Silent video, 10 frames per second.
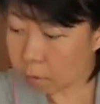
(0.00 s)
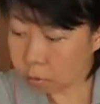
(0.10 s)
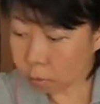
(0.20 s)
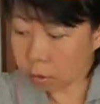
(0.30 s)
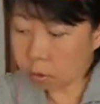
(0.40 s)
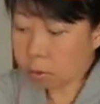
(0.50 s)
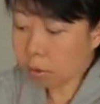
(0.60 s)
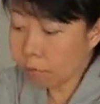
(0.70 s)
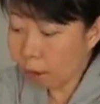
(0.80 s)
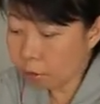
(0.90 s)
So I'm going to use
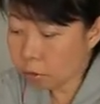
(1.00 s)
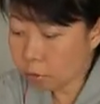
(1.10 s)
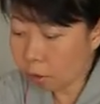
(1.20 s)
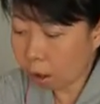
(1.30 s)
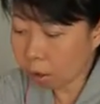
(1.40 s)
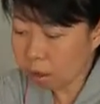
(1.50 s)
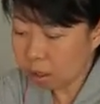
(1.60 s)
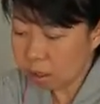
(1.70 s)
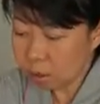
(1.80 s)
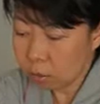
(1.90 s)
a very strong
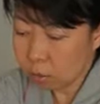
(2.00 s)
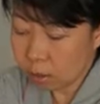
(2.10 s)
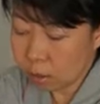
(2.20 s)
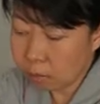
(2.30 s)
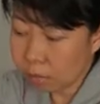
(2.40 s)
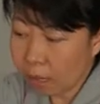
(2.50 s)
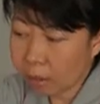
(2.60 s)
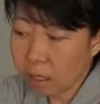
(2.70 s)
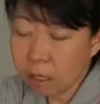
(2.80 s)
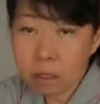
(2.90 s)
neodymium
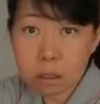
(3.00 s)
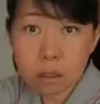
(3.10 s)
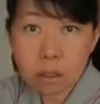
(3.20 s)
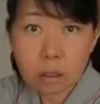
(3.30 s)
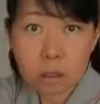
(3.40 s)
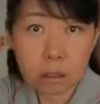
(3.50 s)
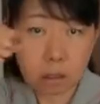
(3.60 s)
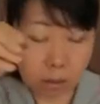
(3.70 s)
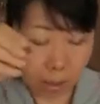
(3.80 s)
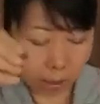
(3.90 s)
magnet,
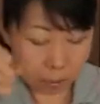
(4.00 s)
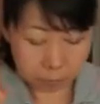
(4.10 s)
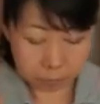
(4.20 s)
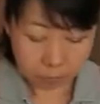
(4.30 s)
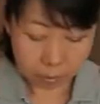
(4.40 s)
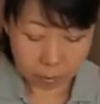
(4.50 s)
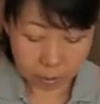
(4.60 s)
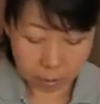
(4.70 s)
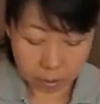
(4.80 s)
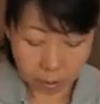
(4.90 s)
okay?
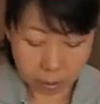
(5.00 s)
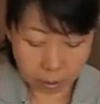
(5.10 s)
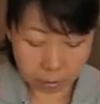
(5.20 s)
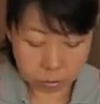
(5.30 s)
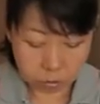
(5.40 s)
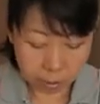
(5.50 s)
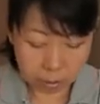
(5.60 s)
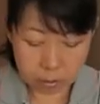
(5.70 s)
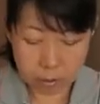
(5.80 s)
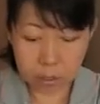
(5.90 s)
And I'll try
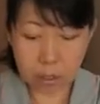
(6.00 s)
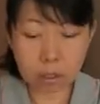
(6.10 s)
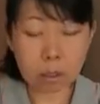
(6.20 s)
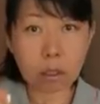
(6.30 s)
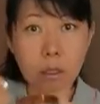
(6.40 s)
and see